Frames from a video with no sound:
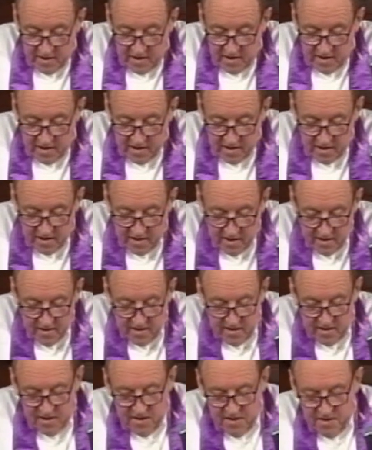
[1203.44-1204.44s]

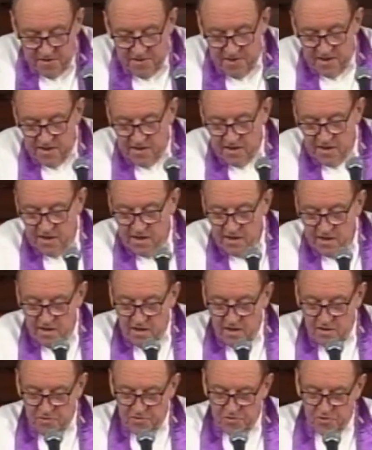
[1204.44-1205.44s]
that he
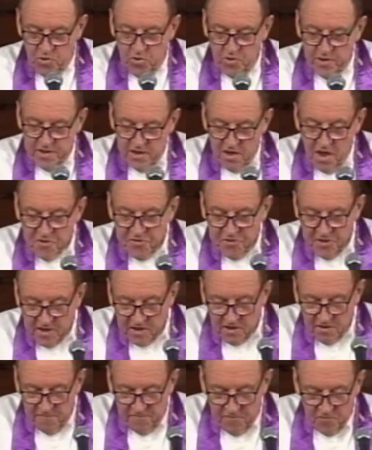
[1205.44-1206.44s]
thought
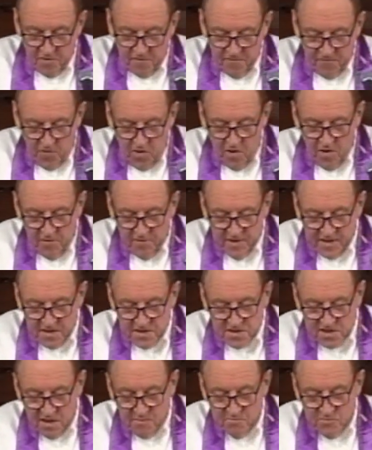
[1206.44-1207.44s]
nothing of referring
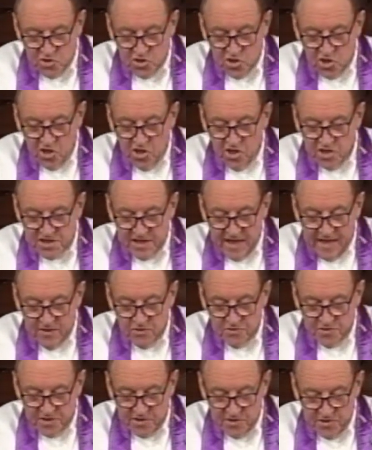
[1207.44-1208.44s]
some church
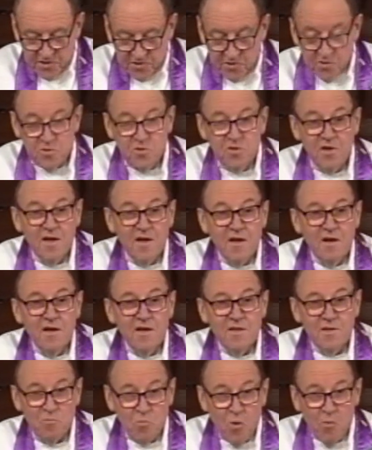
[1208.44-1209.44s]
elders to
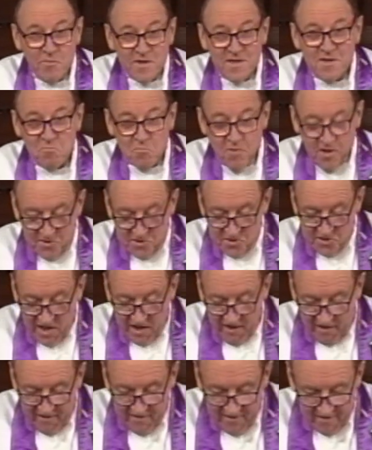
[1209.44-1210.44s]
the woman,
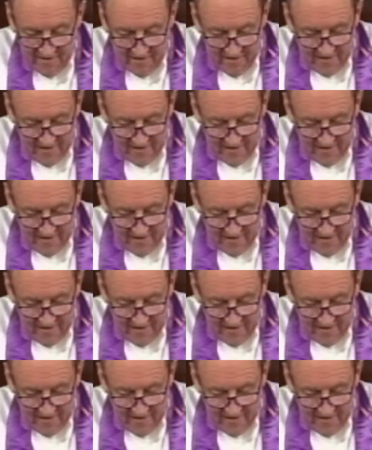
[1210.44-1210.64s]
Marcella,